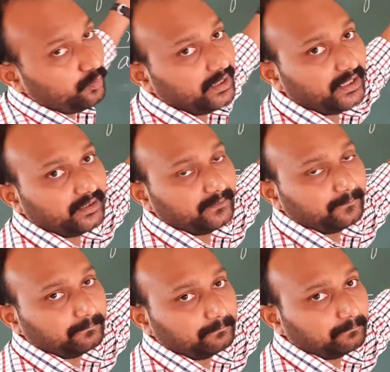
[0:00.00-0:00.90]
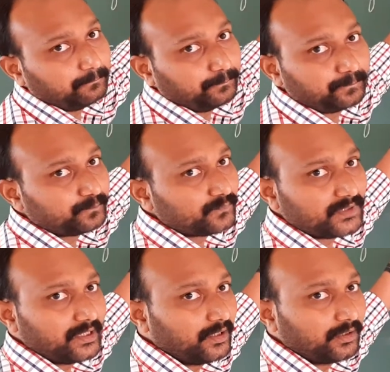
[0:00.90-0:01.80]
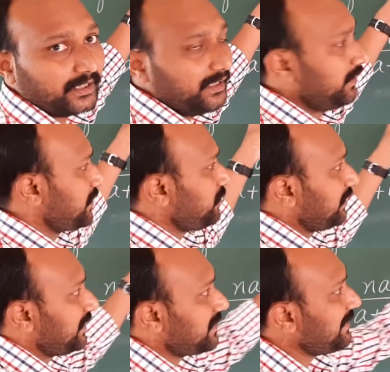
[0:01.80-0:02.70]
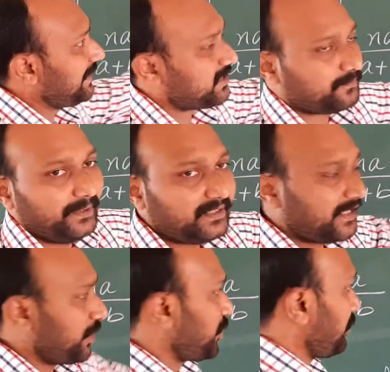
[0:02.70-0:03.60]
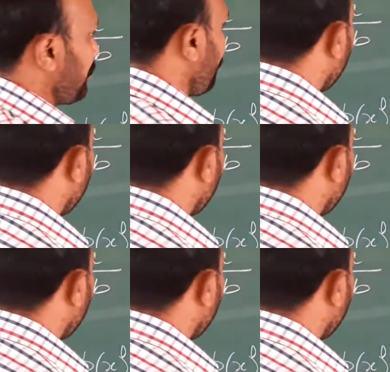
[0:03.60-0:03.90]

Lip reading: one. Okay, so that is the expectation. So